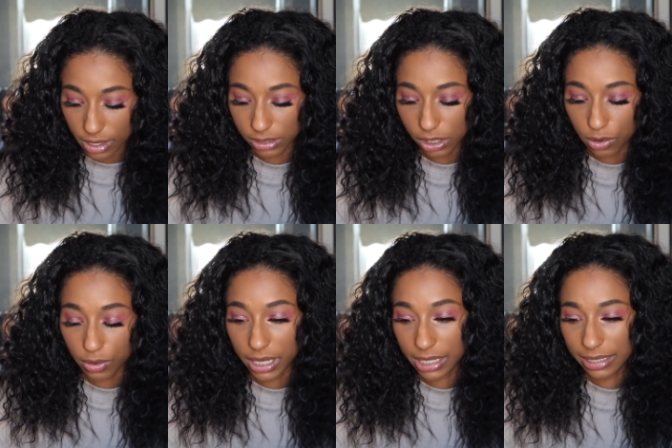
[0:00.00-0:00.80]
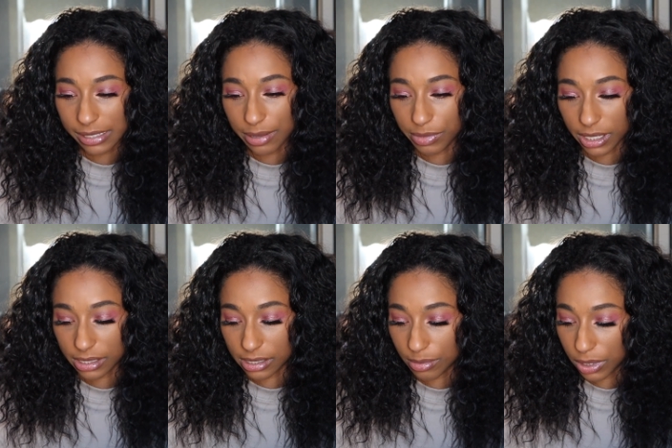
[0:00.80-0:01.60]
So it is something
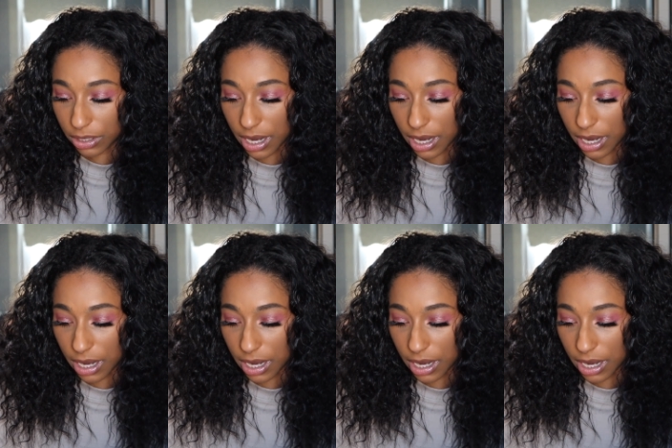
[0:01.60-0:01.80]
similar